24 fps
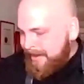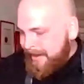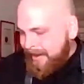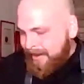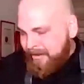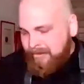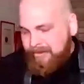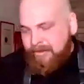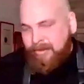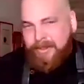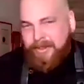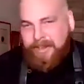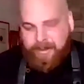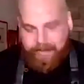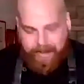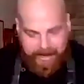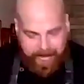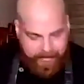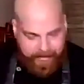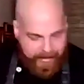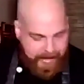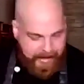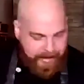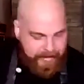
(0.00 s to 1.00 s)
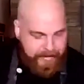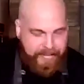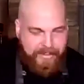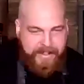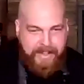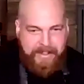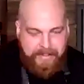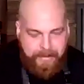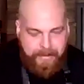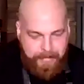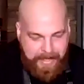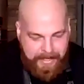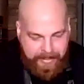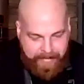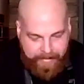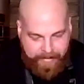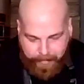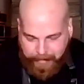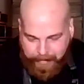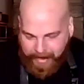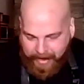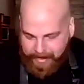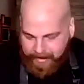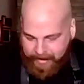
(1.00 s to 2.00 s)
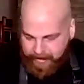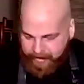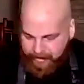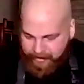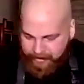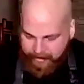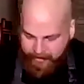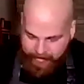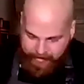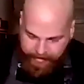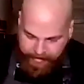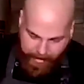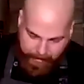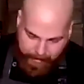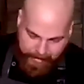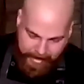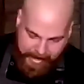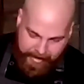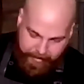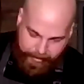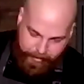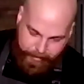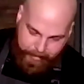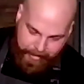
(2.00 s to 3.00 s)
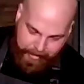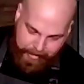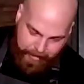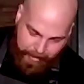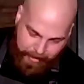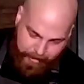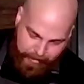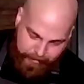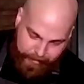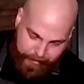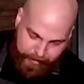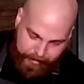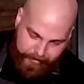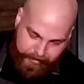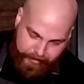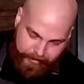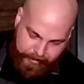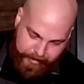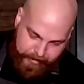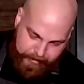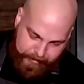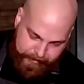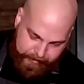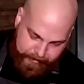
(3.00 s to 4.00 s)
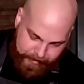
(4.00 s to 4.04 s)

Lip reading: like fully cranked right now just to get some heat to the pan. I'm going to add a little bit of olive oil to it.